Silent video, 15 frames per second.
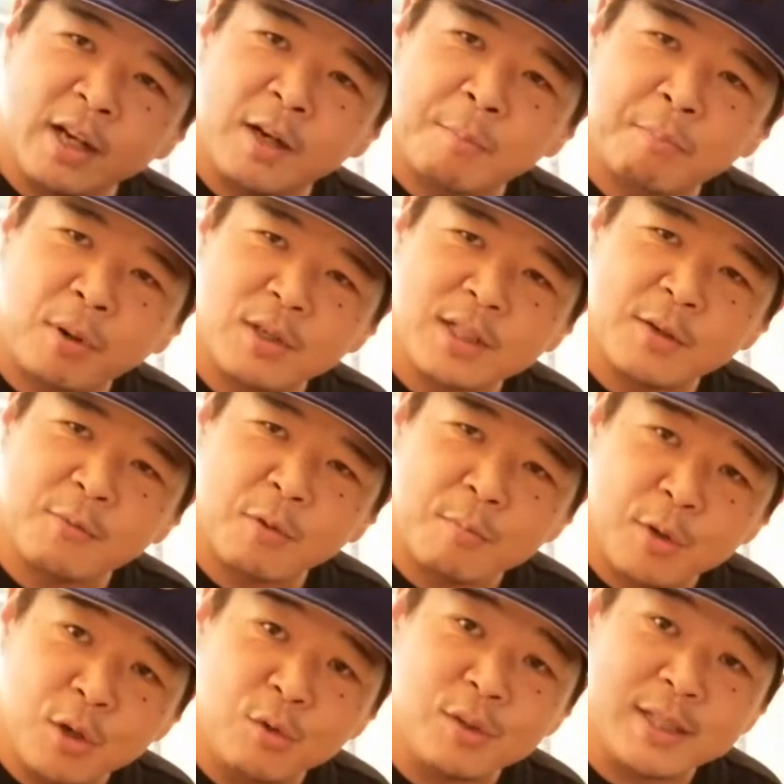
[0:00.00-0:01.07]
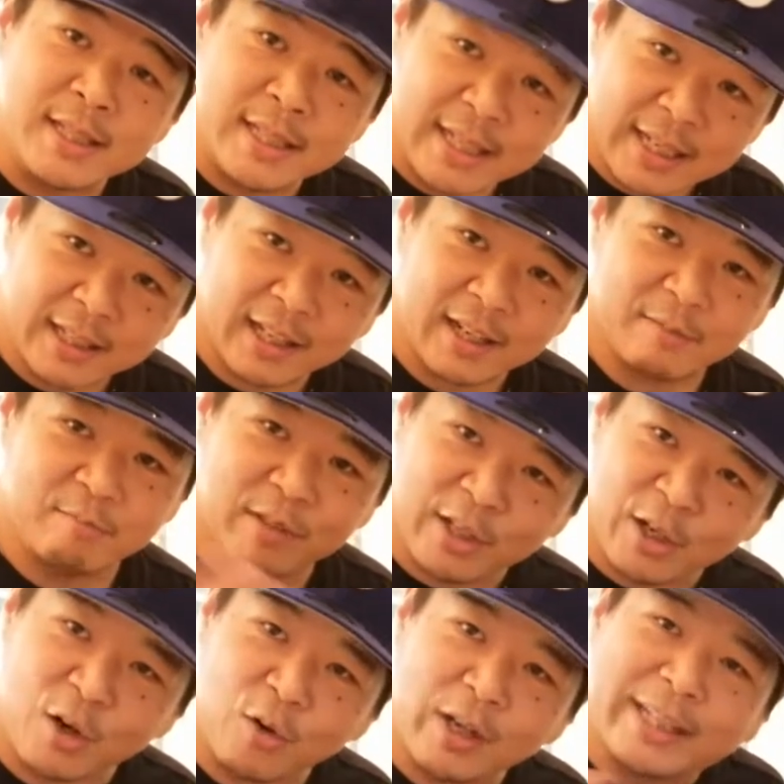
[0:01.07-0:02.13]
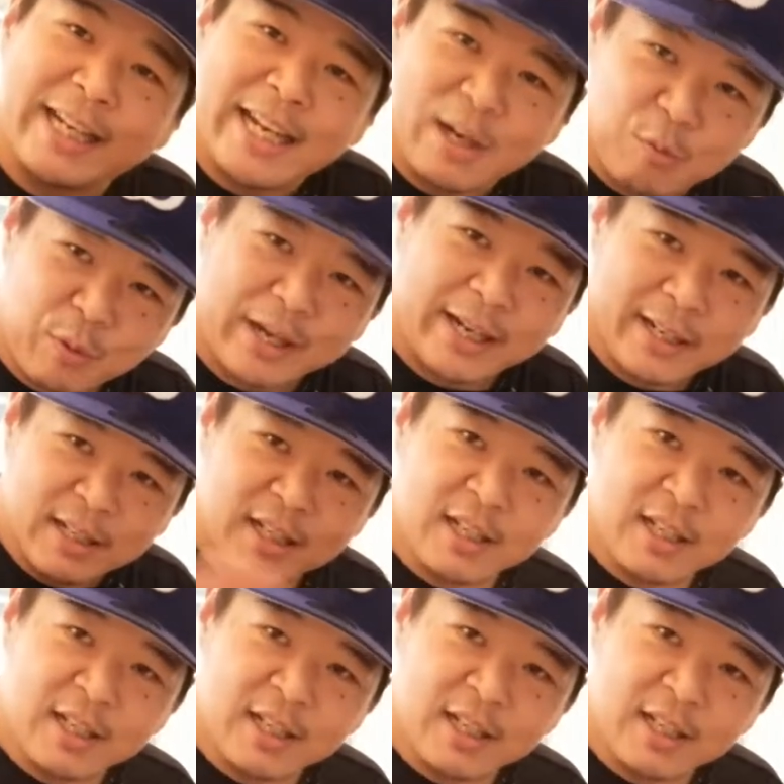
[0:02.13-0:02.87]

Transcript: person from New Zealand, you know, a Kiwi.